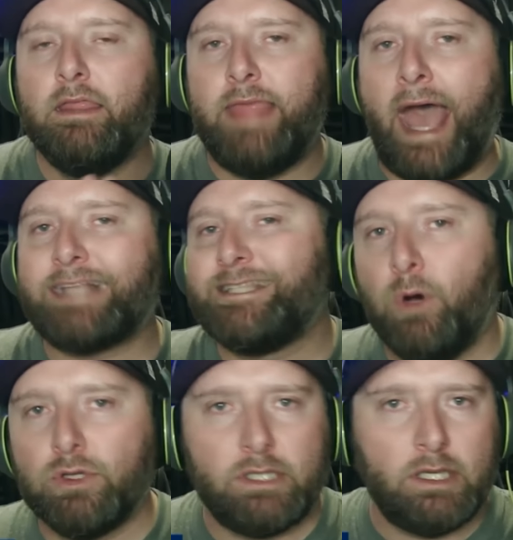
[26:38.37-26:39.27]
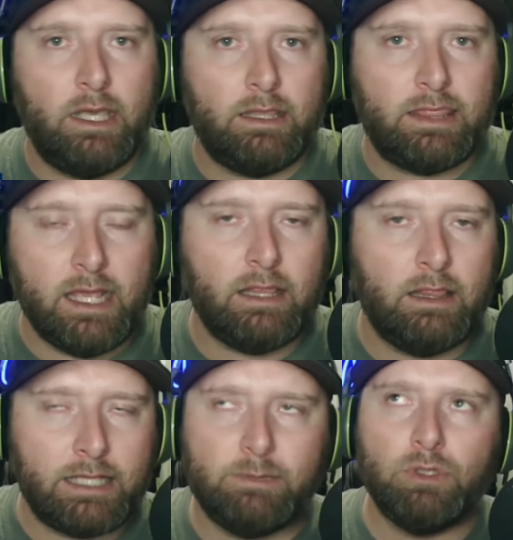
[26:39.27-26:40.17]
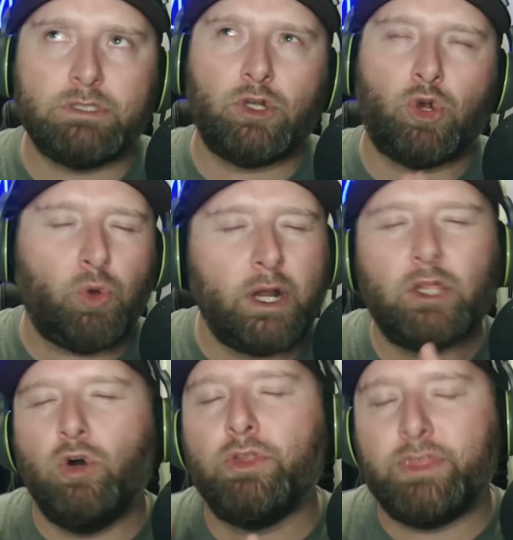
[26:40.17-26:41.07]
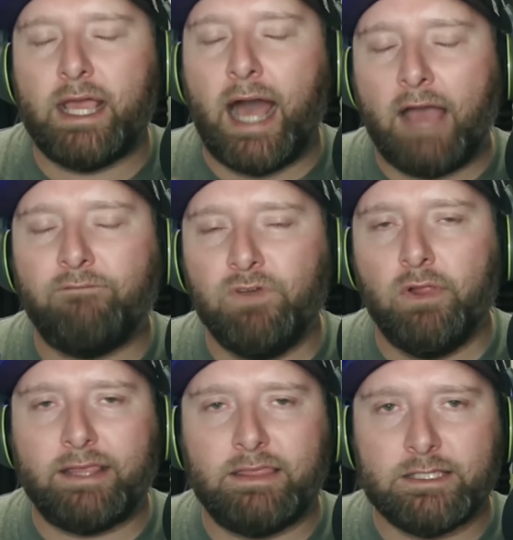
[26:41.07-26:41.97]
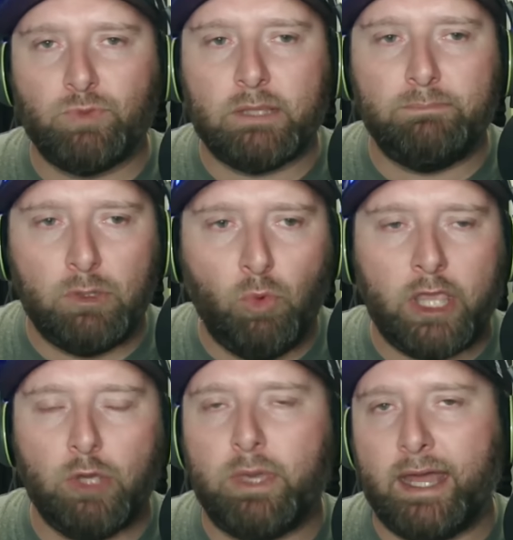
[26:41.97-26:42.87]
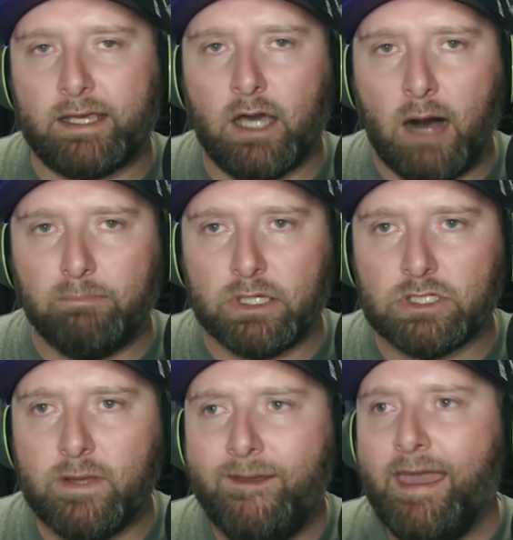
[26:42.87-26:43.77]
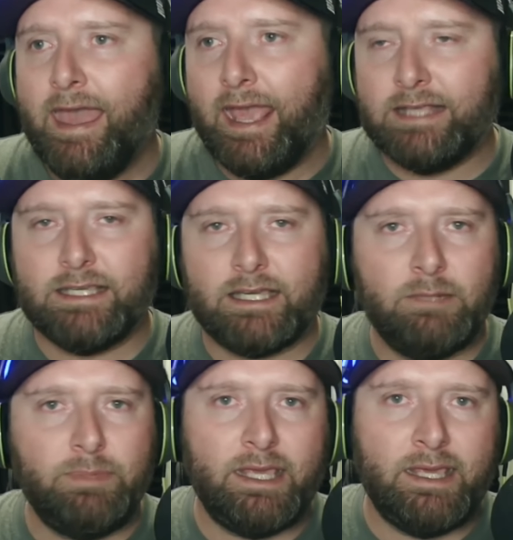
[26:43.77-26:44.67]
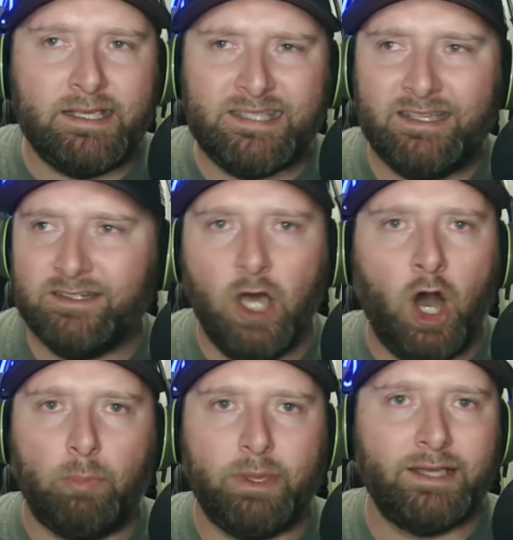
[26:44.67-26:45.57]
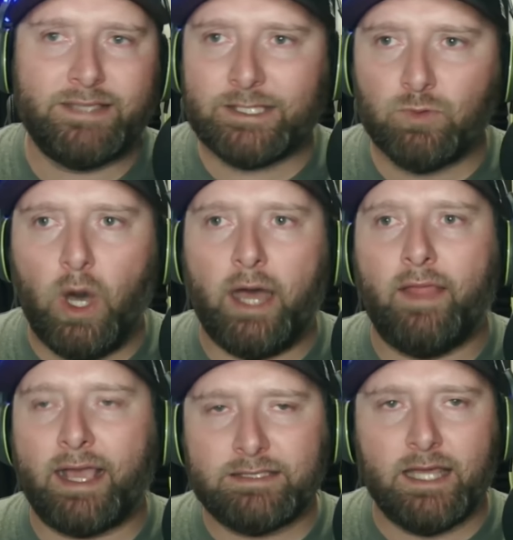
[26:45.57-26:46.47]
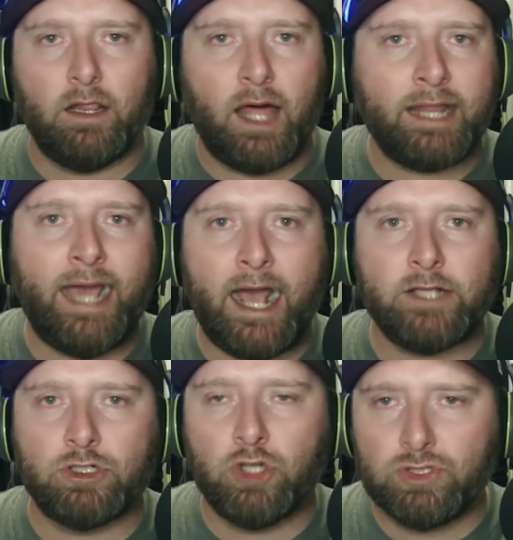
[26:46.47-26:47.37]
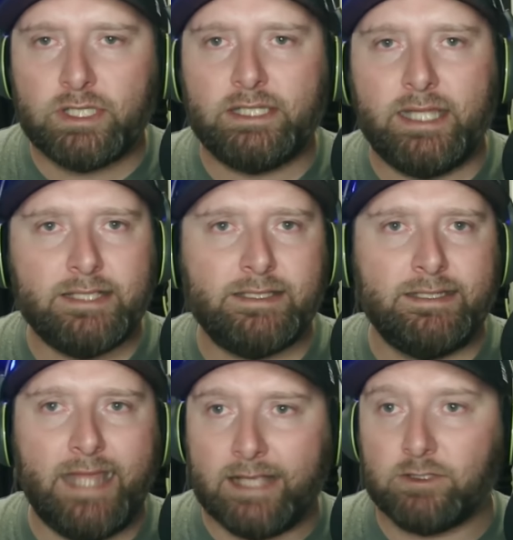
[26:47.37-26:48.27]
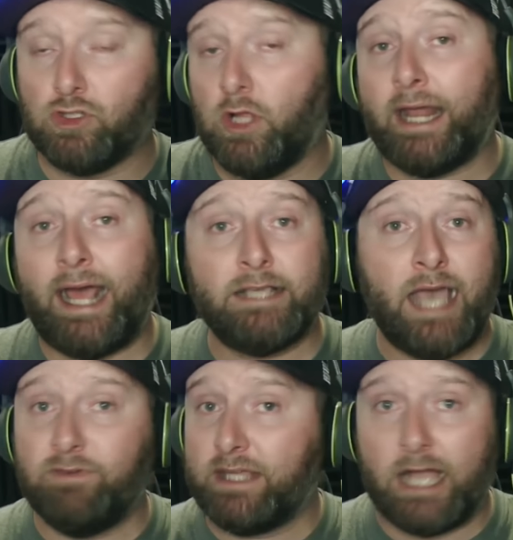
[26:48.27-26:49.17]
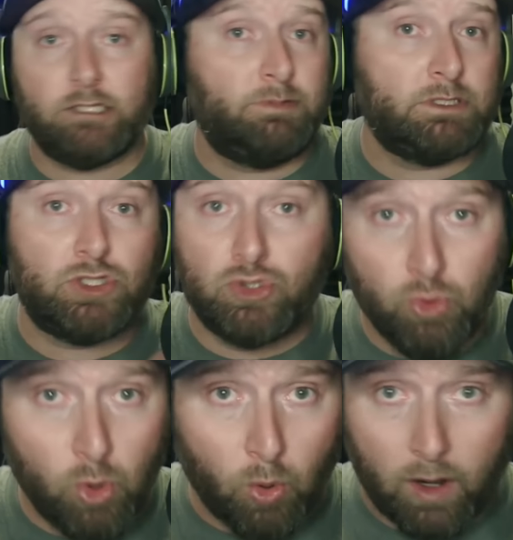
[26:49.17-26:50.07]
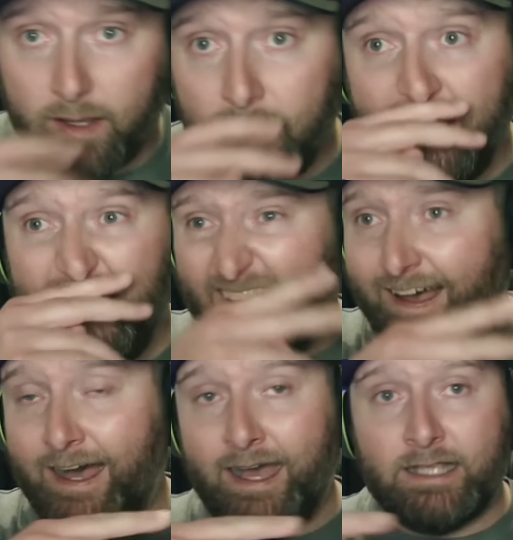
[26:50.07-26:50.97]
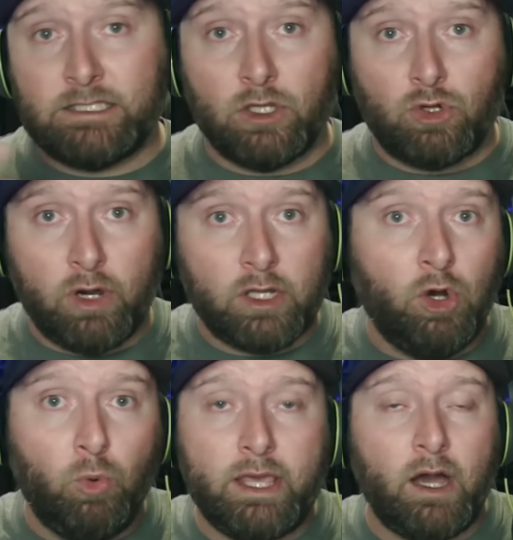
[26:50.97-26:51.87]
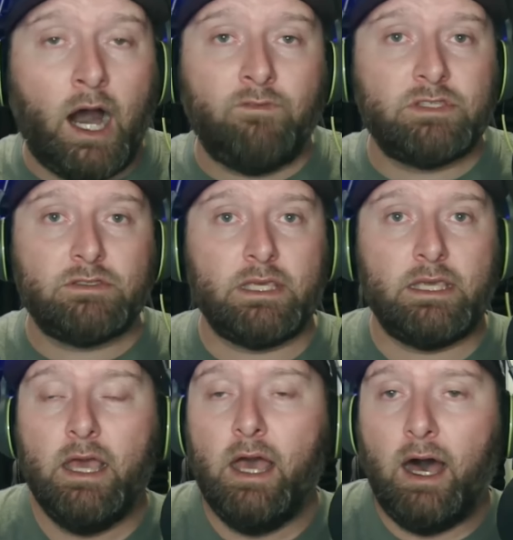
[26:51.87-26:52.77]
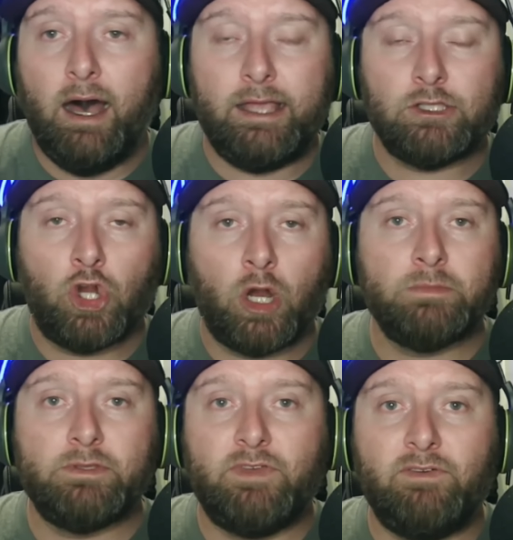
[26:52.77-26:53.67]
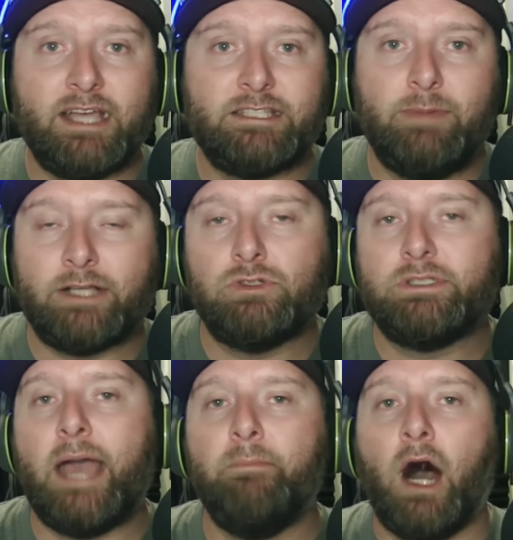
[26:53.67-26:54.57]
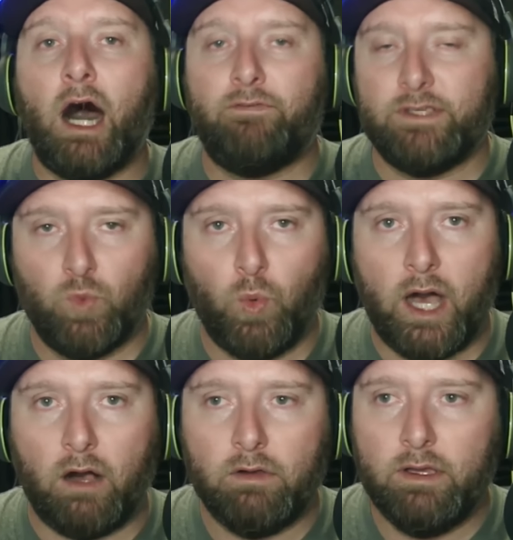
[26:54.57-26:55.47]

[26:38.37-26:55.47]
That's the most eh, thing. That's the most critical thing I feel like this week the BYU can accomplish. Is it going to be easy? No, because guess what? Like I said, a lot of guys are nursing dings and dents. There's a lot of guys having to catch up on schoolwork. Uh, it's a critical week, obviously, uh, in terms of giving us some extra time off as well.